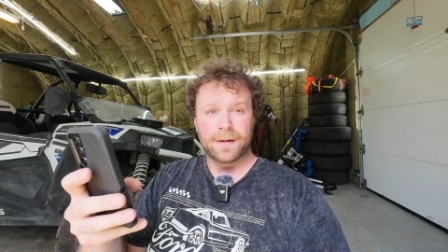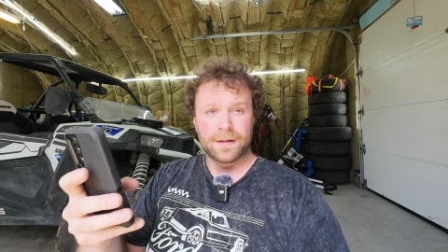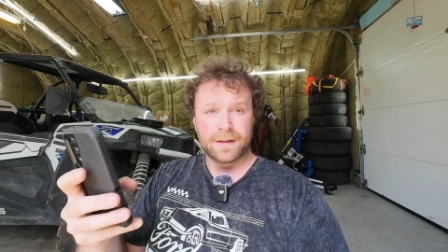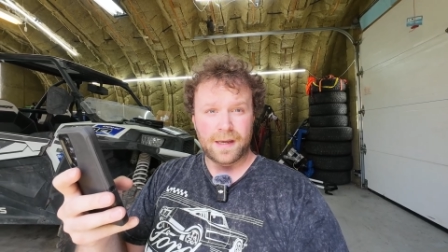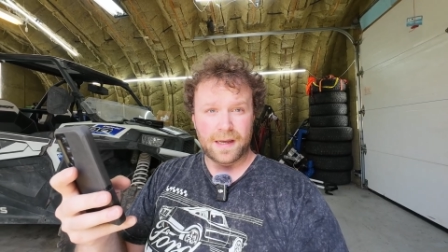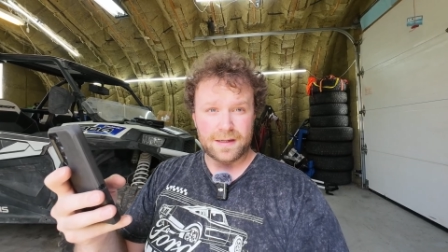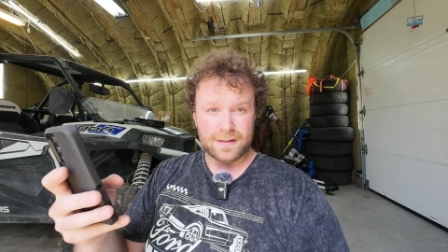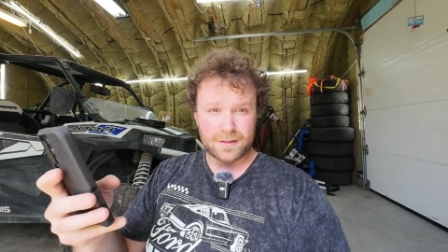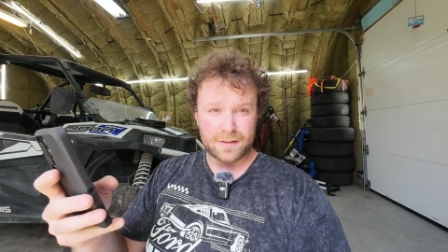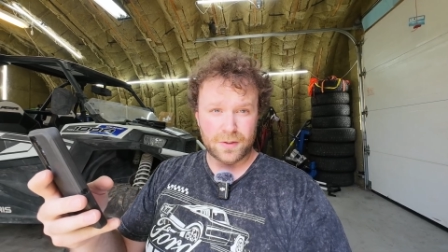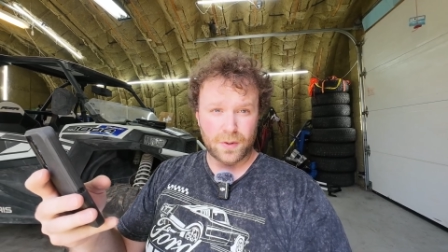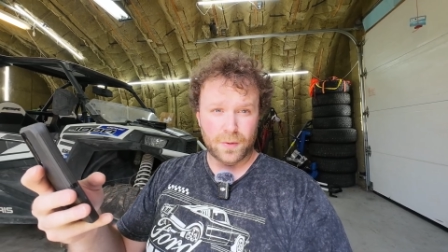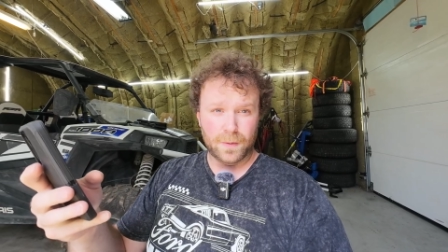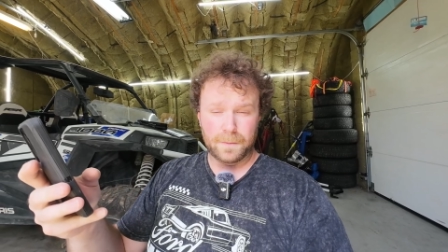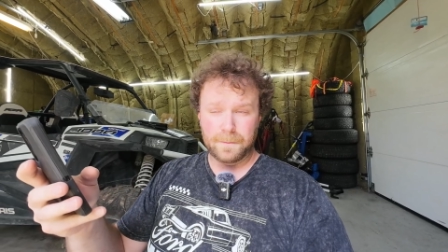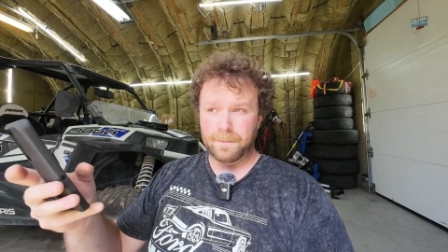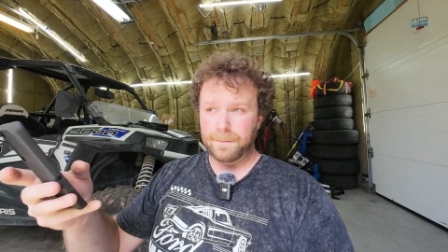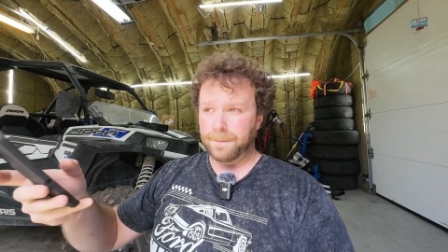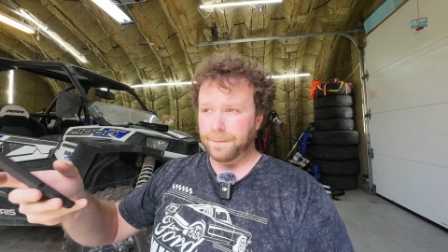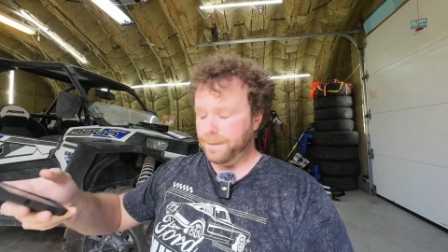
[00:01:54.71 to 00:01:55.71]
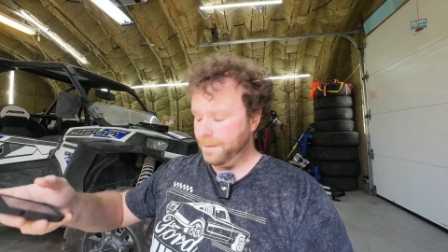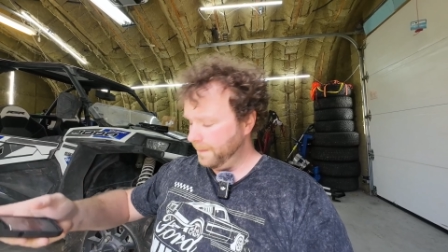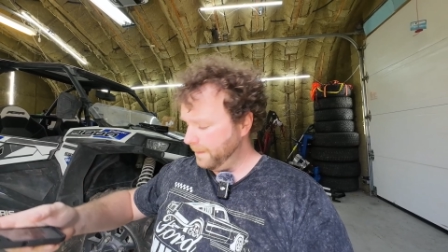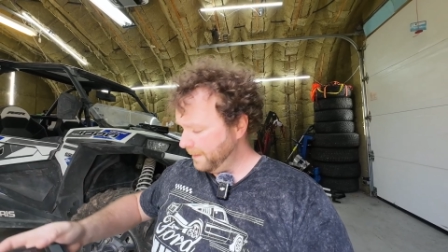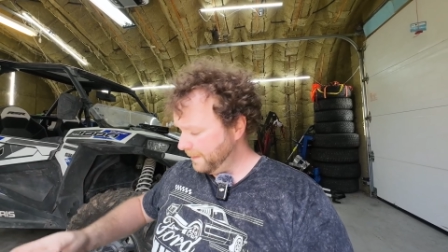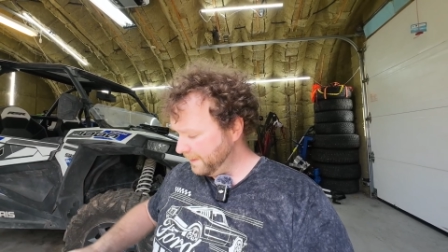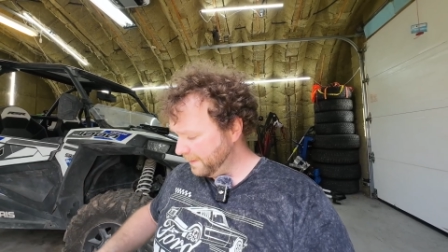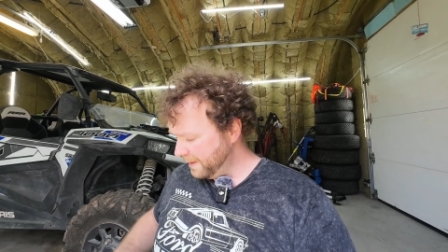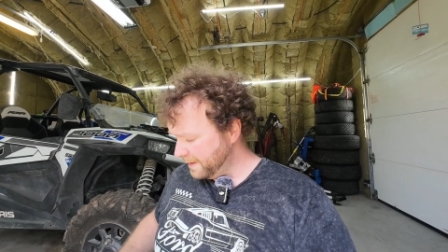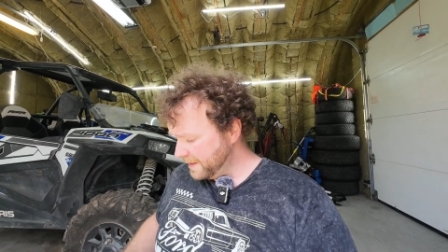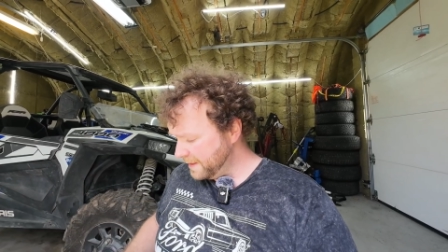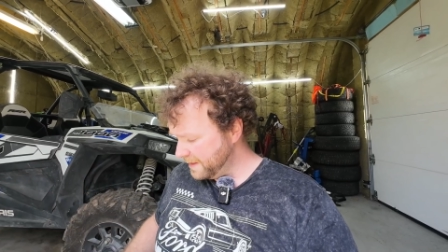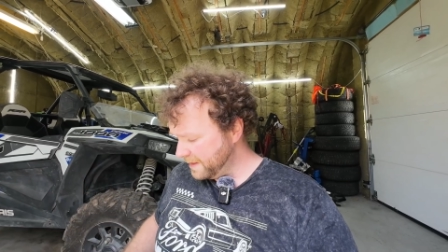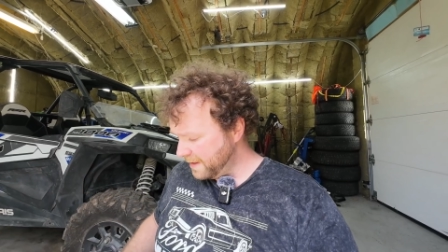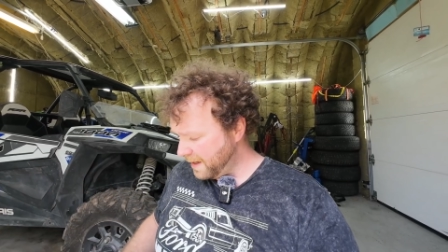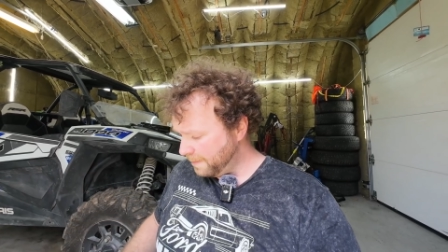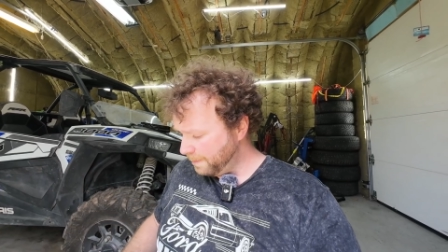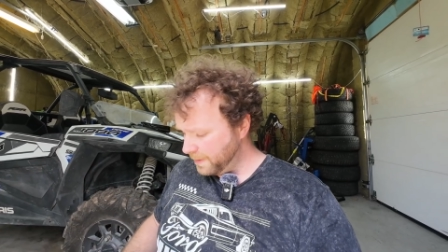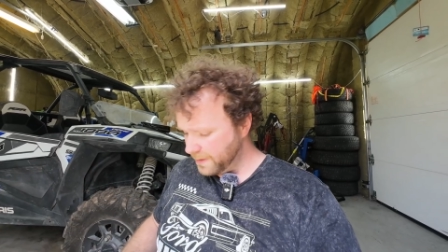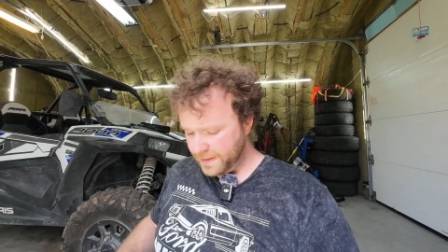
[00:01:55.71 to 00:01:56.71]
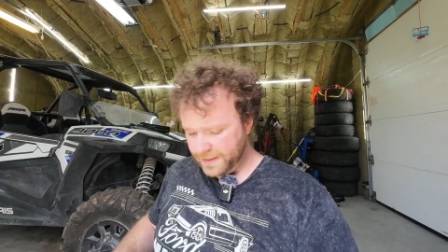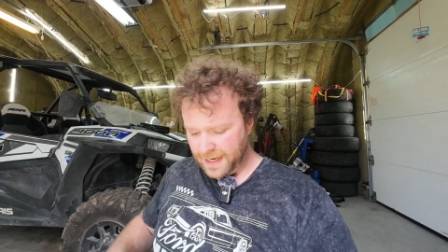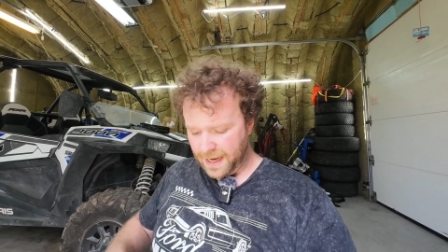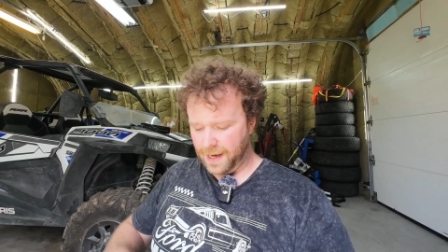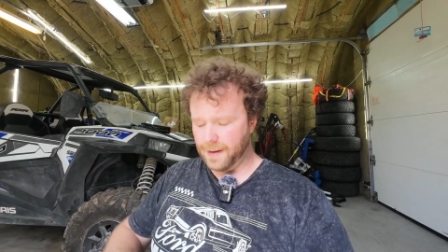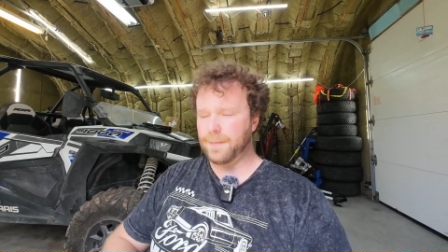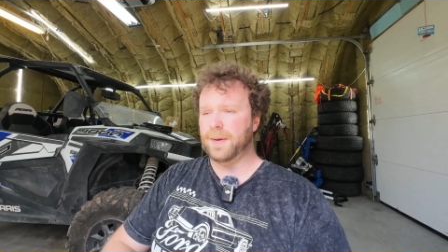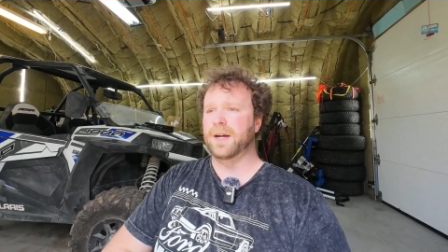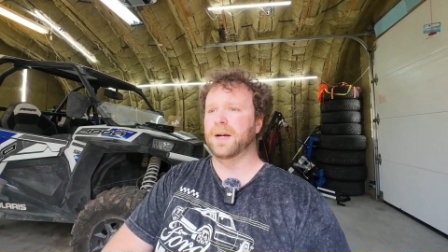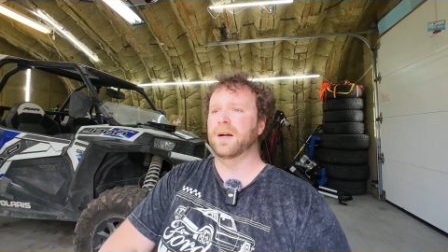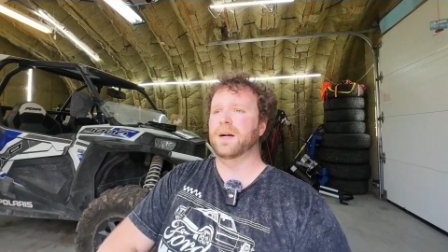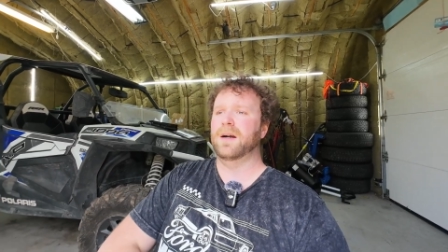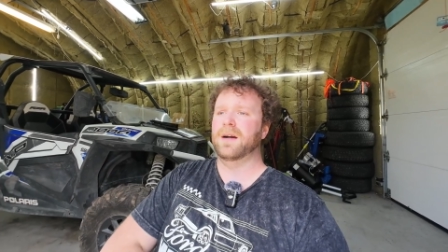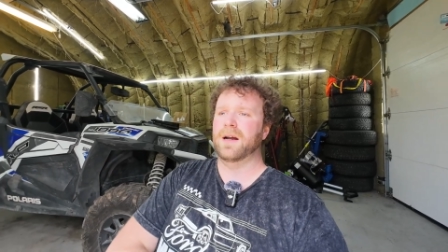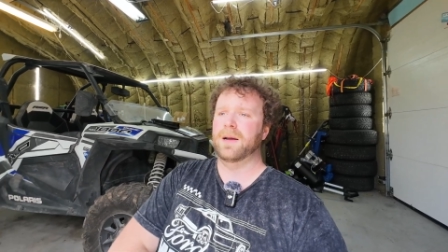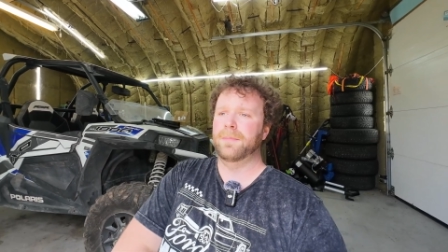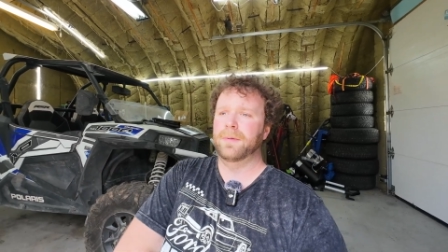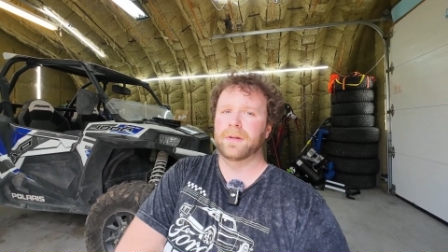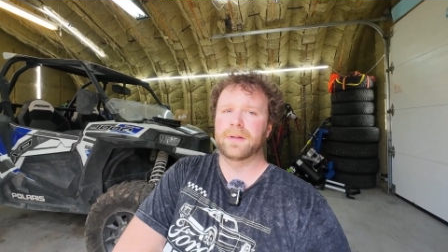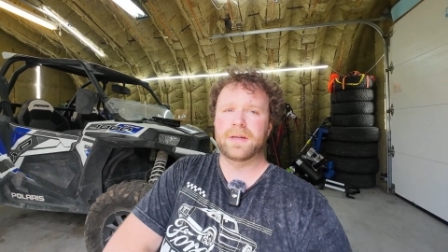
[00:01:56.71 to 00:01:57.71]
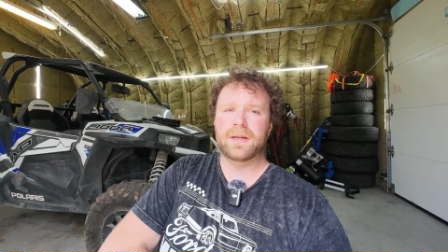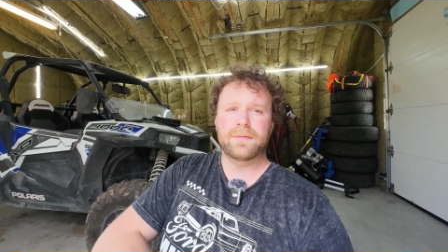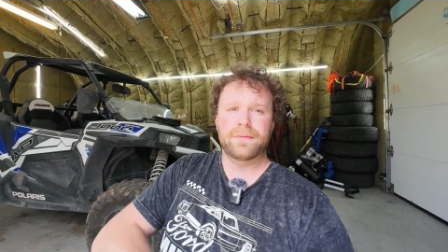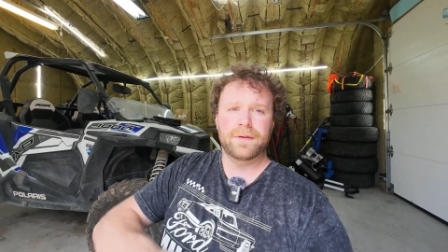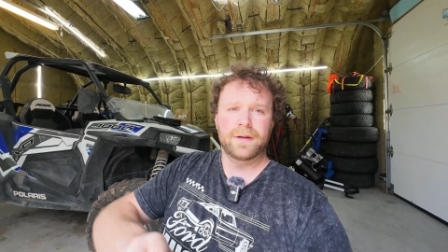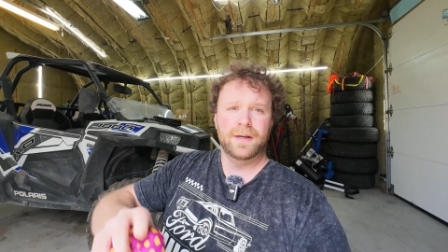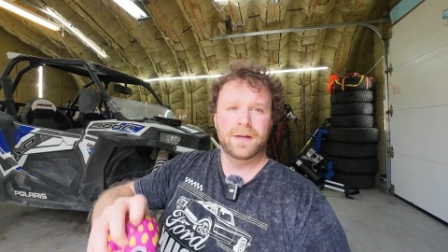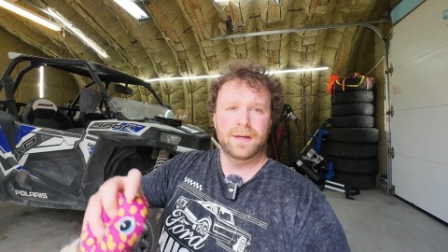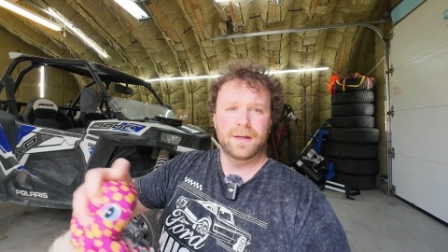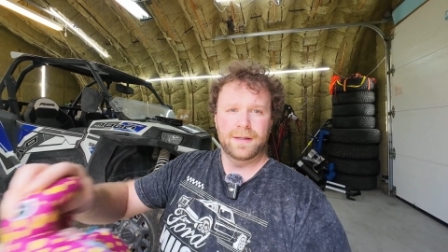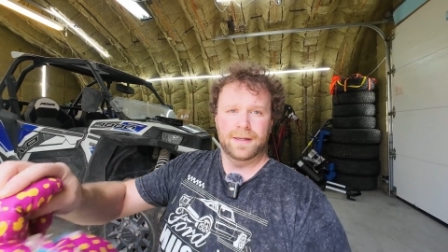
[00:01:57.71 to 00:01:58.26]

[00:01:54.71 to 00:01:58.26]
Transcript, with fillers: Okay, so this is a numbers game here, I believe.